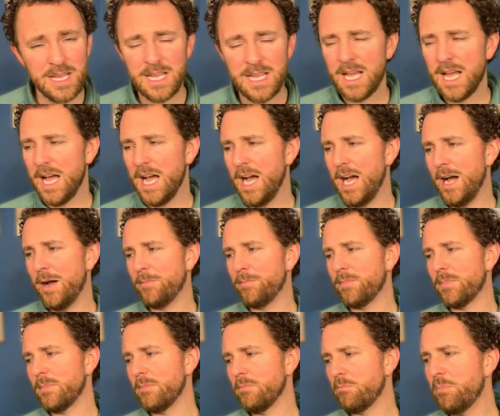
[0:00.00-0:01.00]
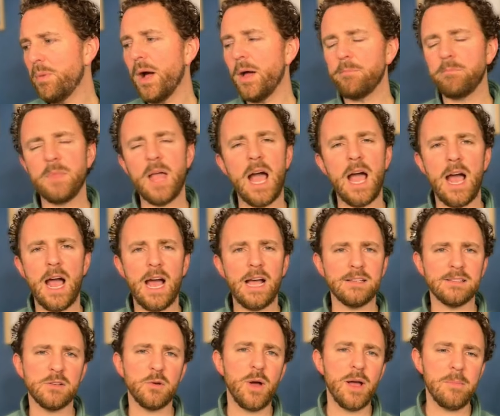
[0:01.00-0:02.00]
But I
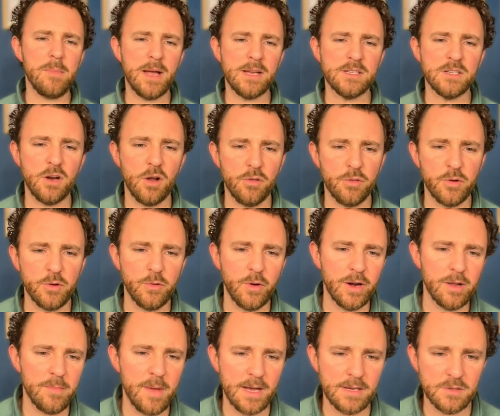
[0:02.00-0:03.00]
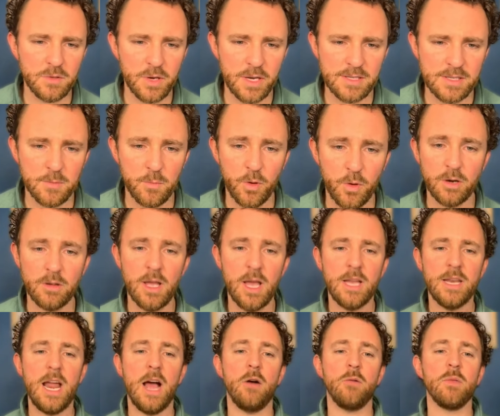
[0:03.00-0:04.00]
imagine all three running backs will get some work.
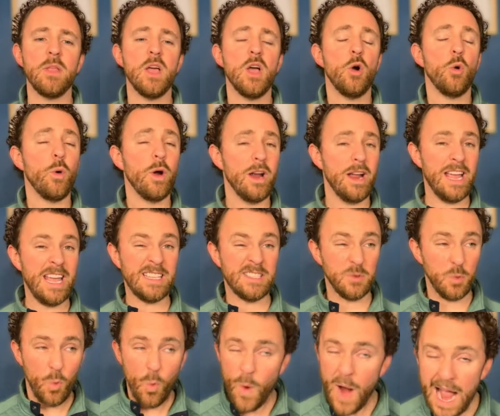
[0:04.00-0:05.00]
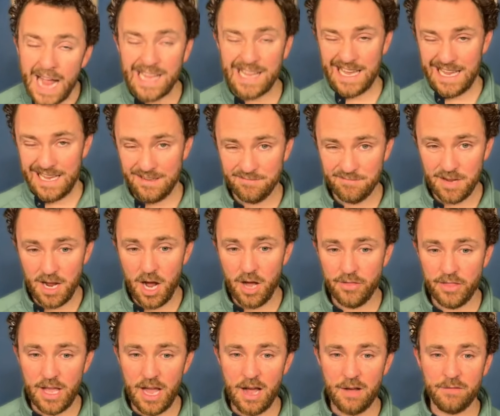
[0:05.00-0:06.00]
Now, where it gets wacky on
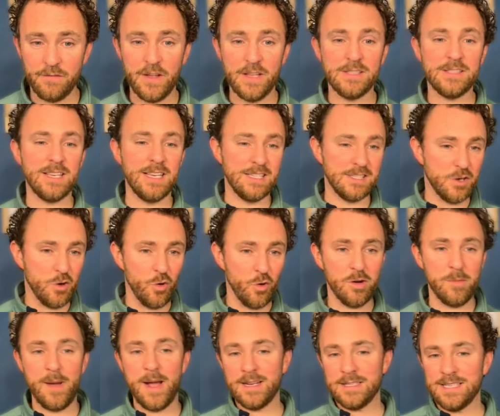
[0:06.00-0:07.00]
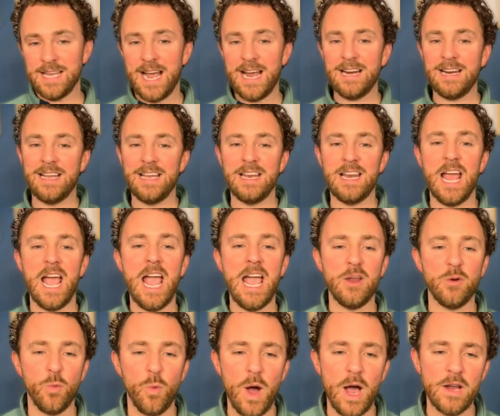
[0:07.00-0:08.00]
the offense is quarterback, tight end,
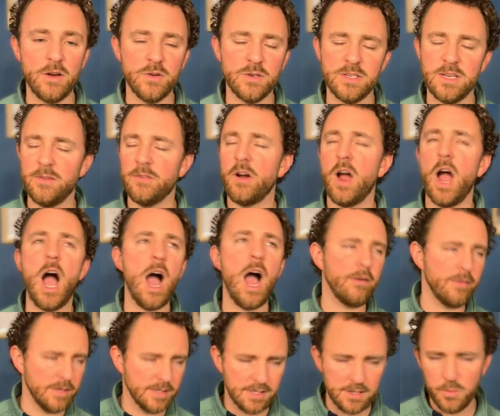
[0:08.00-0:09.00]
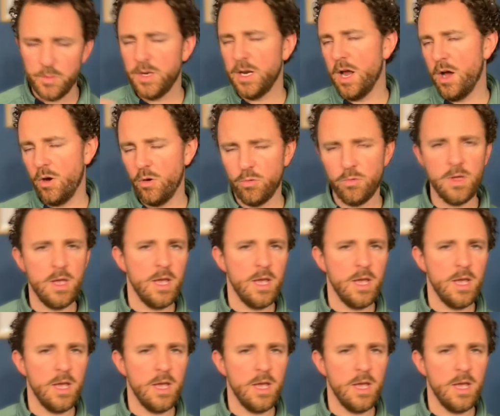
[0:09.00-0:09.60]
and wide receiver. Obviously, we know